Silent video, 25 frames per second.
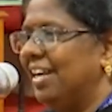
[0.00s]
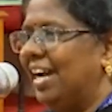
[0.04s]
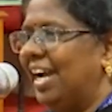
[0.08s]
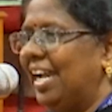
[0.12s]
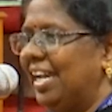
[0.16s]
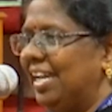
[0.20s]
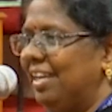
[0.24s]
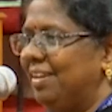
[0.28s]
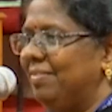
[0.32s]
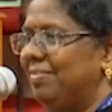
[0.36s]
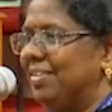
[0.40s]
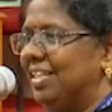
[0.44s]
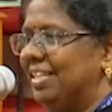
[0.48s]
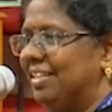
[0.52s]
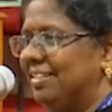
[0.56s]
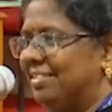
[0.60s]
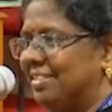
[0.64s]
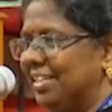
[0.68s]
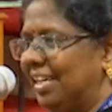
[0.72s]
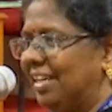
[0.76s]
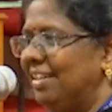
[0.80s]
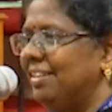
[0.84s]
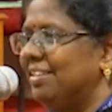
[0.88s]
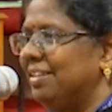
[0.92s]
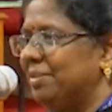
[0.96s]
I will
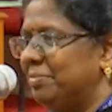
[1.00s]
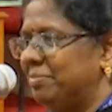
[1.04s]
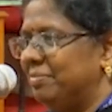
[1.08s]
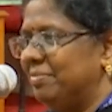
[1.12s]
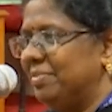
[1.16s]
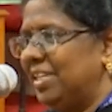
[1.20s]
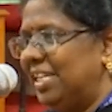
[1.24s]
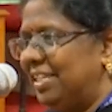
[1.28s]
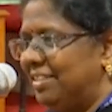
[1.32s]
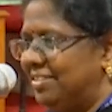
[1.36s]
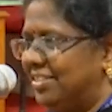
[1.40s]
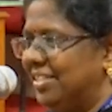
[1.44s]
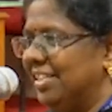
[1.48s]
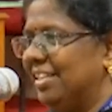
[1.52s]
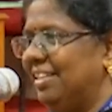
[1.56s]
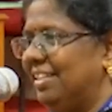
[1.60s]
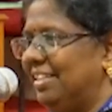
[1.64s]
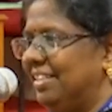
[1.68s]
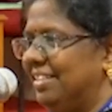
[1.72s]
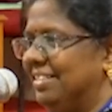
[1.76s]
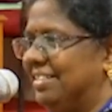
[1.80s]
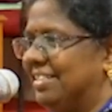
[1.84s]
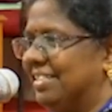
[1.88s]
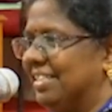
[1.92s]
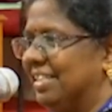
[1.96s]
tell them
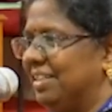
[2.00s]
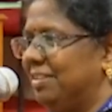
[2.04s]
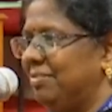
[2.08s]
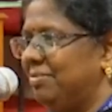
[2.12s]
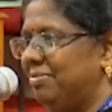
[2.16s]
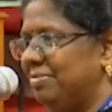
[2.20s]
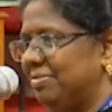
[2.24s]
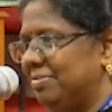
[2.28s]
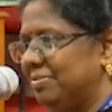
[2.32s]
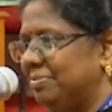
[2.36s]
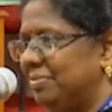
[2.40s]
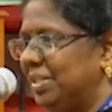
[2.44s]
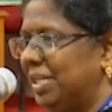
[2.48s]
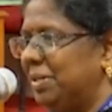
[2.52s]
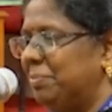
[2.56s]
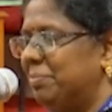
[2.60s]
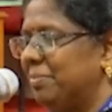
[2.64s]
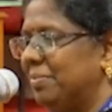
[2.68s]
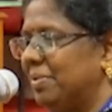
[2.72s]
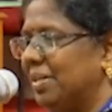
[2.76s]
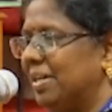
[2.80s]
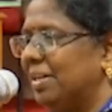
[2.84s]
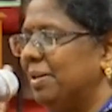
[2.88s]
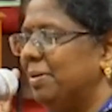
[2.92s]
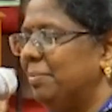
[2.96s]
initially itself
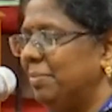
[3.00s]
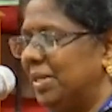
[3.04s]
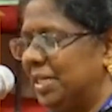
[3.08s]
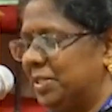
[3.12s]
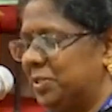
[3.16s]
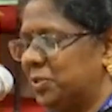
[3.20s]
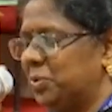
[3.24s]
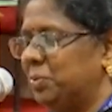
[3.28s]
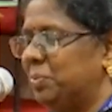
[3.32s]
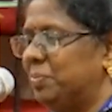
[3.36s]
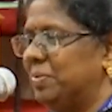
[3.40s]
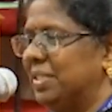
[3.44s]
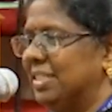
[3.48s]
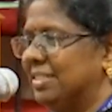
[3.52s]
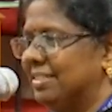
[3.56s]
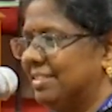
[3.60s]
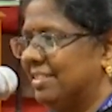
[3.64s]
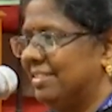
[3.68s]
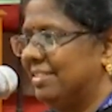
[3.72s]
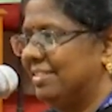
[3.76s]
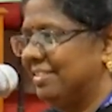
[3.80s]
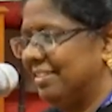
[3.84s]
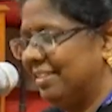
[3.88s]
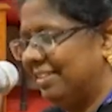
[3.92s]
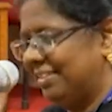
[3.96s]
in uh, Metro
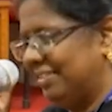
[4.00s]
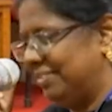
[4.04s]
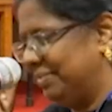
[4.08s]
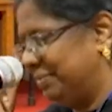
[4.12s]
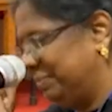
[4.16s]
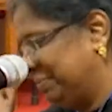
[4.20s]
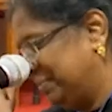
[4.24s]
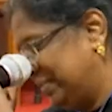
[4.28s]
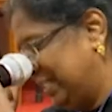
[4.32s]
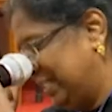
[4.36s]
Plus. Uh,